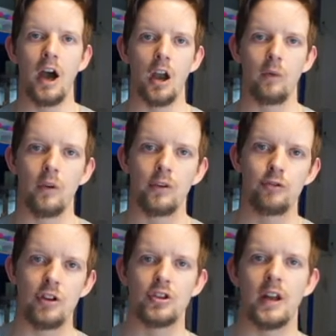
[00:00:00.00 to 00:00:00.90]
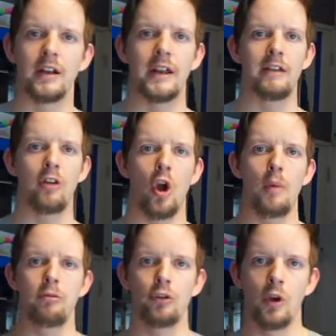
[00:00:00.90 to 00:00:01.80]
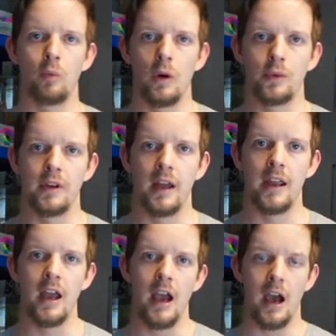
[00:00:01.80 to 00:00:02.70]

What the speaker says: Hello everyone, TarantulaDan here. I hope you're doing well today.